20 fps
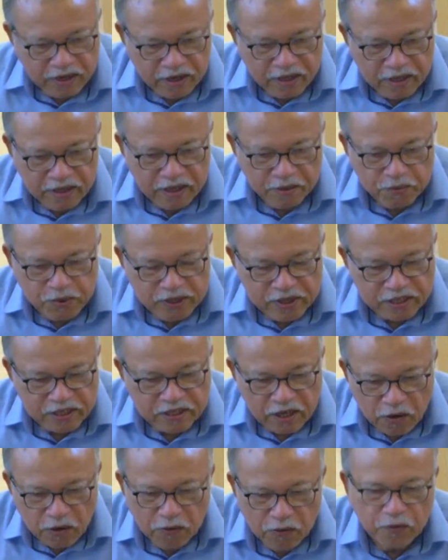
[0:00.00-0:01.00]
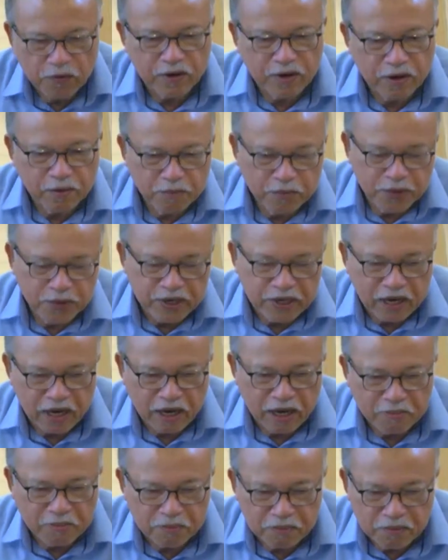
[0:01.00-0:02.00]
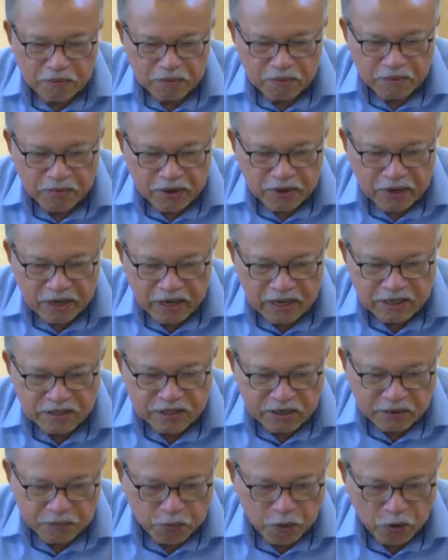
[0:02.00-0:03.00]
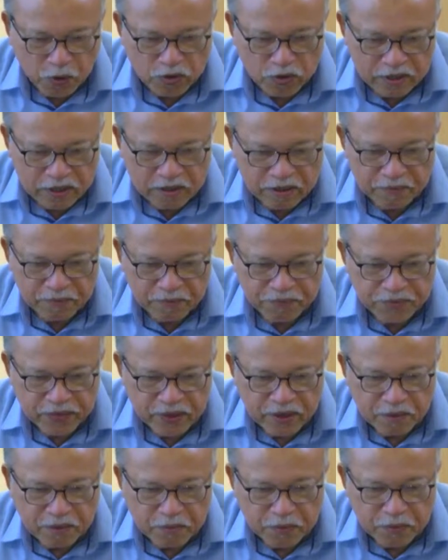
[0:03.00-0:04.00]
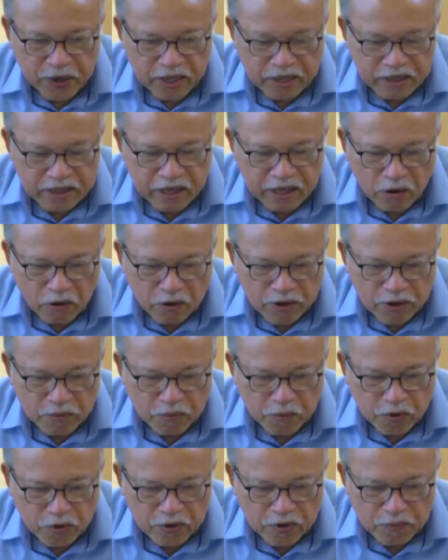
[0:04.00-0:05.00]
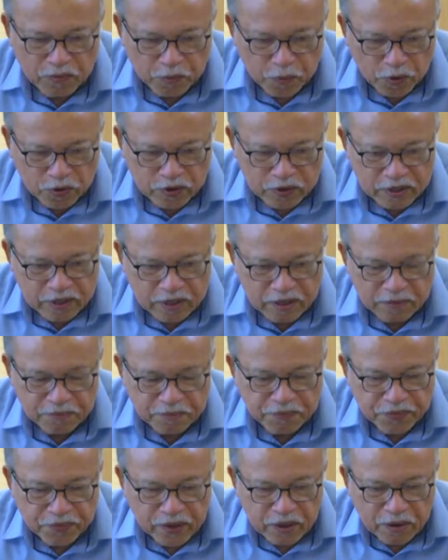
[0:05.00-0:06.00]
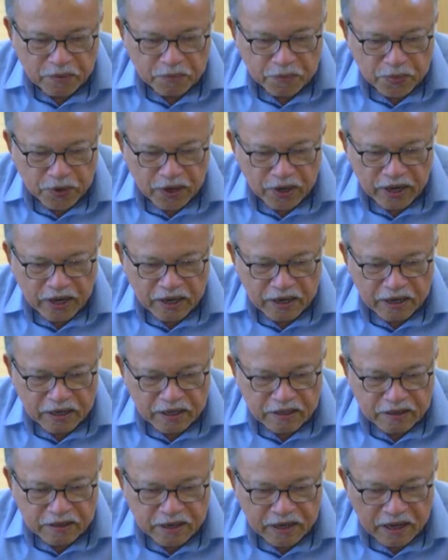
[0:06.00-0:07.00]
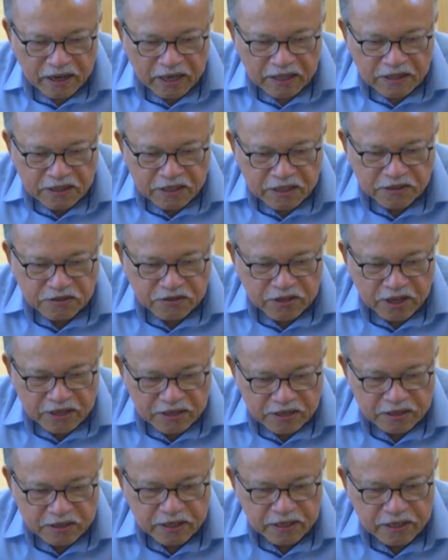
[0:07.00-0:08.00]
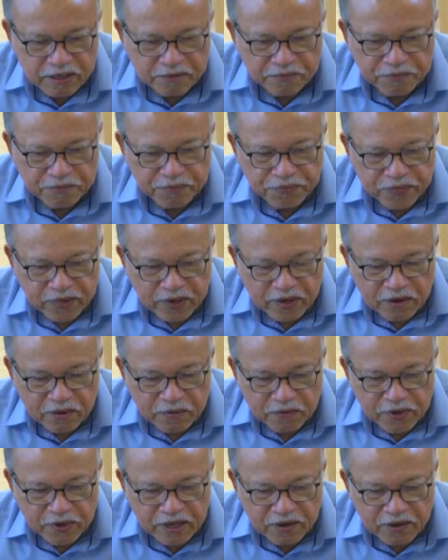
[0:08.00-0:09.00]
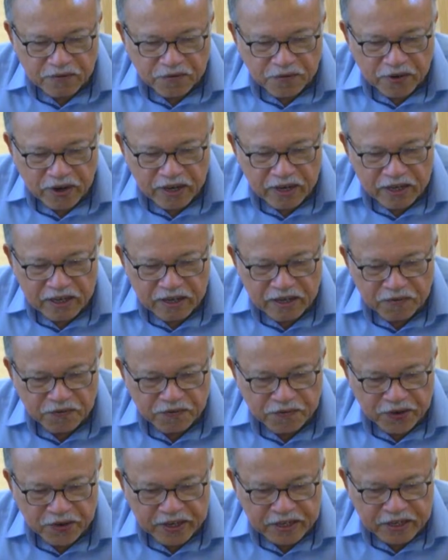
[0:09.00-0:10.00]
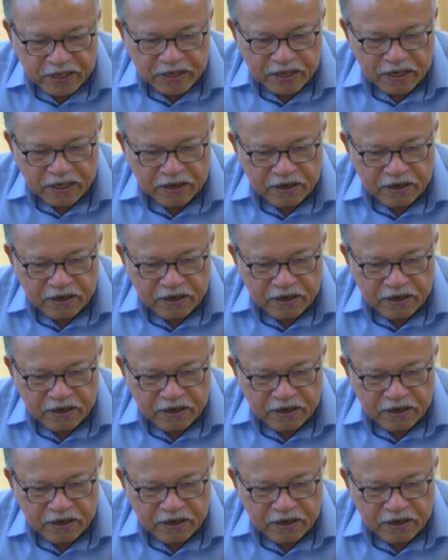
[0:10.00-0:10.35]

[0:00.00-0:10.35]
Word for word: That means Tasawuf become less important but Tawhid more important. But and in the 19th century, we can find fiqh,